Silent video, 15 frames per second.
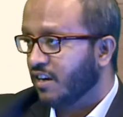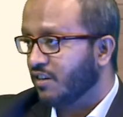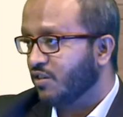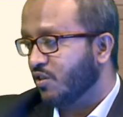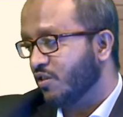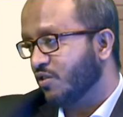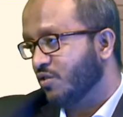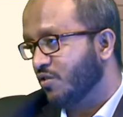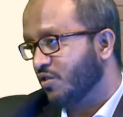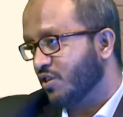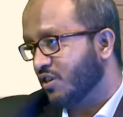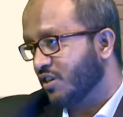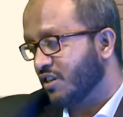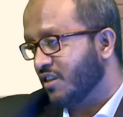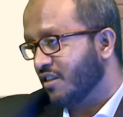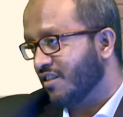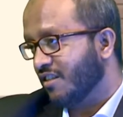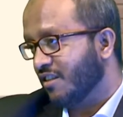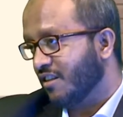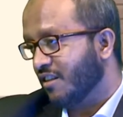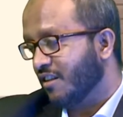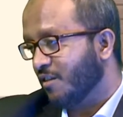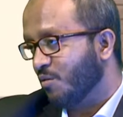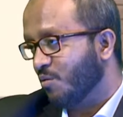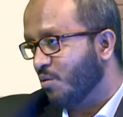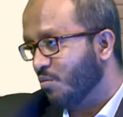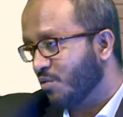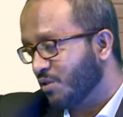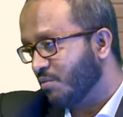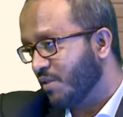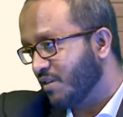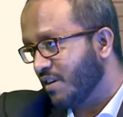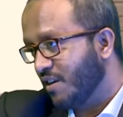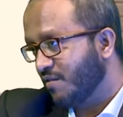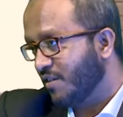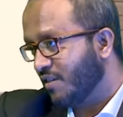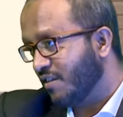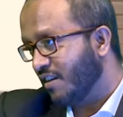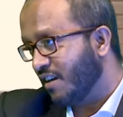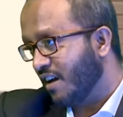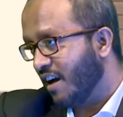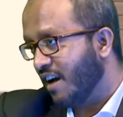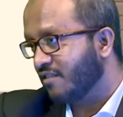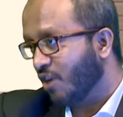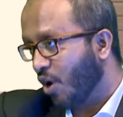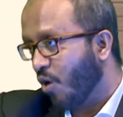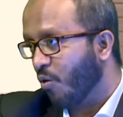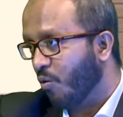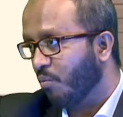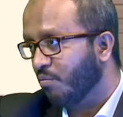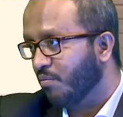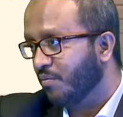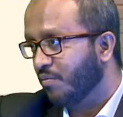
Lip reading: it's not just in. What about even at home?